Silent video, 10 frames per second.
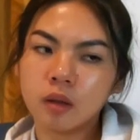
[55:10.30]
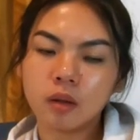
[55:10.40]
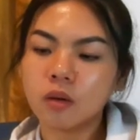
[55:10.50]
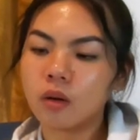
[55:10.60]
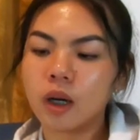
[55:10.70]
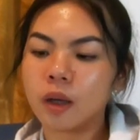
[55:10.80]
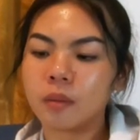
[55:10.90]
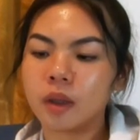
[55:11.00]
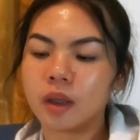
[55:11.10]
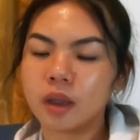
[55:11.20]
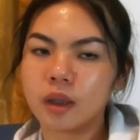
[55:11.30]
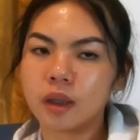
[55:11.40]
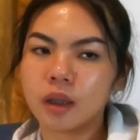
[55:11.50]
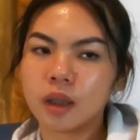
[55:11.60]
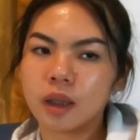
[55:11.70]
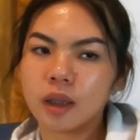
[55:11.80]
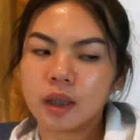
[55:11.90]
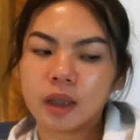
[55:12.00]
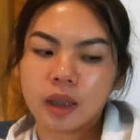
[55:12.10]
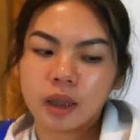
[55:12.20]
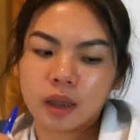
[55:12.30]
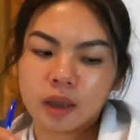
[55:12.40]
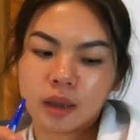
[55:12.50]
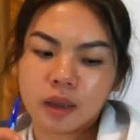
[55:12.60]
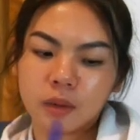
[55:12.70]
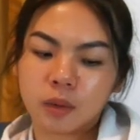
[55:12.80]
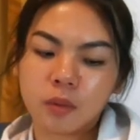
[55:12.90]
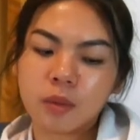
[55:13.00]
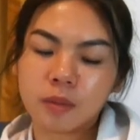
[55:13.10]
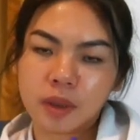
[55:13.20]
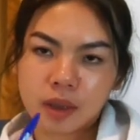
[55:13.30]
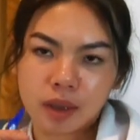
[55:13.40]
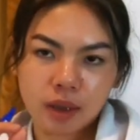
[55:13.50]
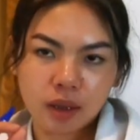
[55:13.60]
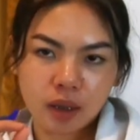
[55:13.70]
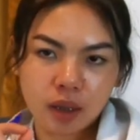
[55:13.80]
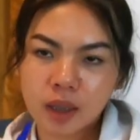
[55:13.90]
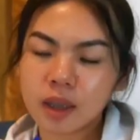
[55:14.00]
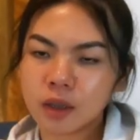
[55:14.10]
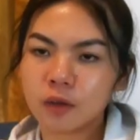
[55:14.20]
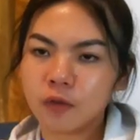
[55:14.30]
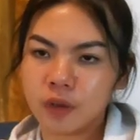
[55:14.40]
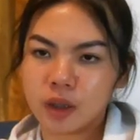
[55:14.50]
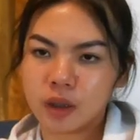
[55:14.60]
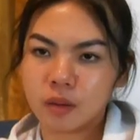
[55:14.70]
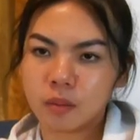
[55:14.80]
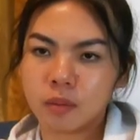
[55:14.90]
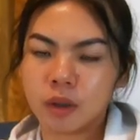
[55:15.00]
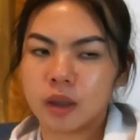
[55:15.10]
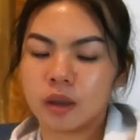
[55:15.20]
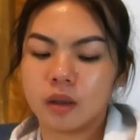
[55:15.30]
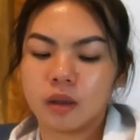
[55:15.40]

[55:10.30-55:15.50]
No, I mean, the problem is easy to fix, but